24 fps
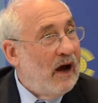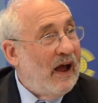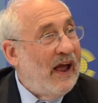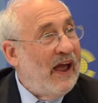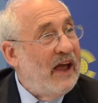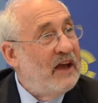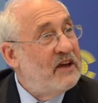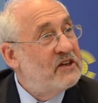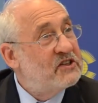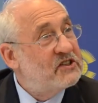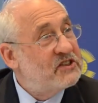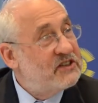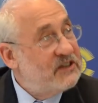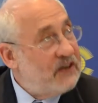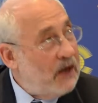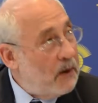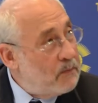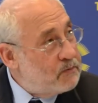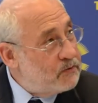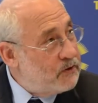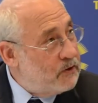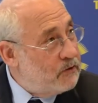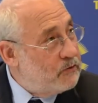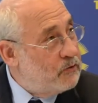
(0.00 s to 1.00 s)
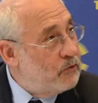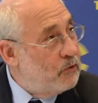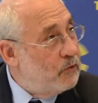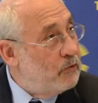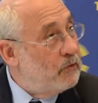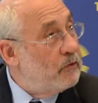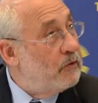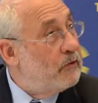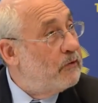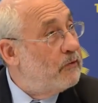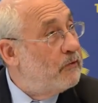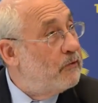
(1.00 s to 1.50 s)
a substitute
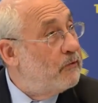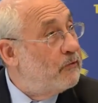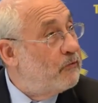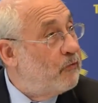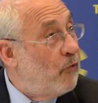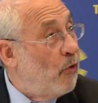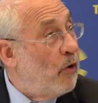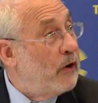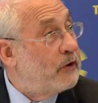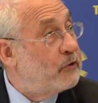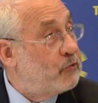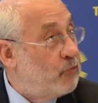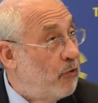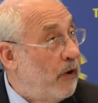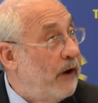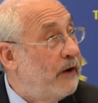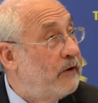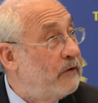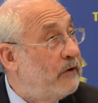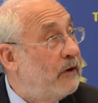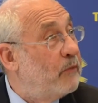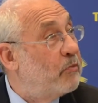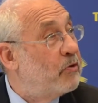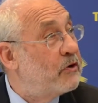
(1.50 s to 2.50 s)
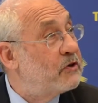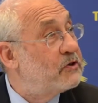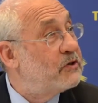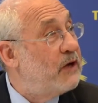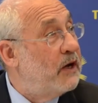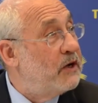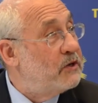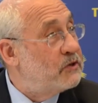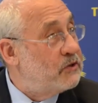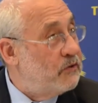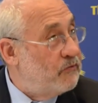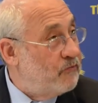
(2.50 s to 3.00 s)
for trade
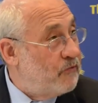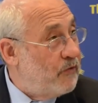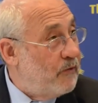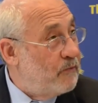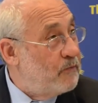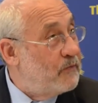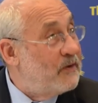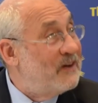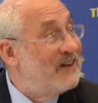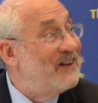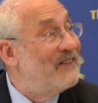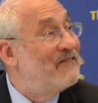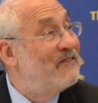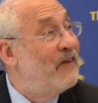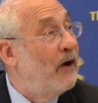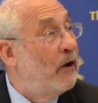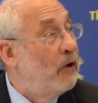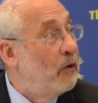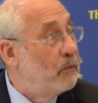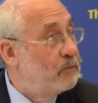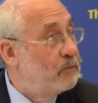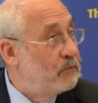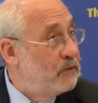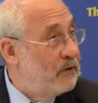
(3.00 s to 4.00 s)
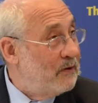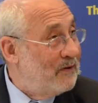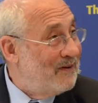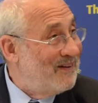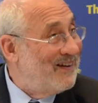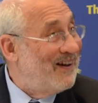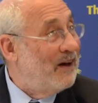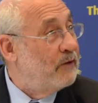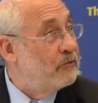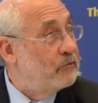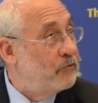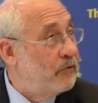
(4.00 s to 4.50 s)
liberalization from the developed
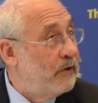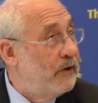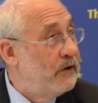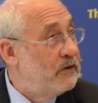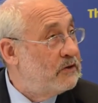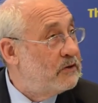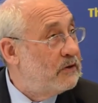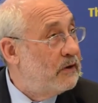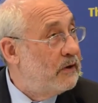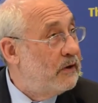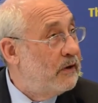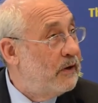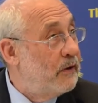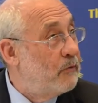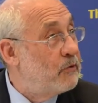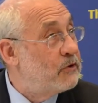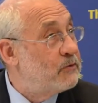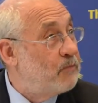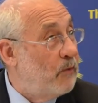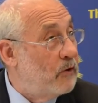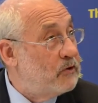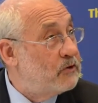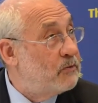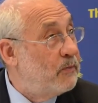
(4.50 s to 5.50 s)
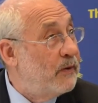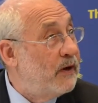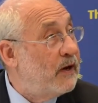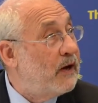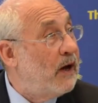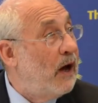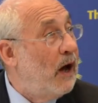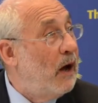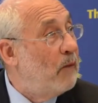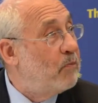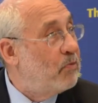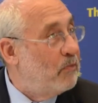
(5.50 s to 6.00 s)
countries. It was supposed to be a
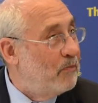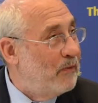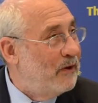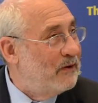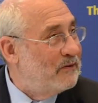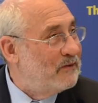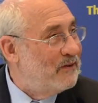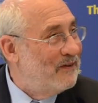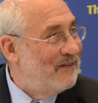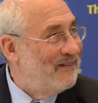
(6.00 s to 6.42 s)
complement.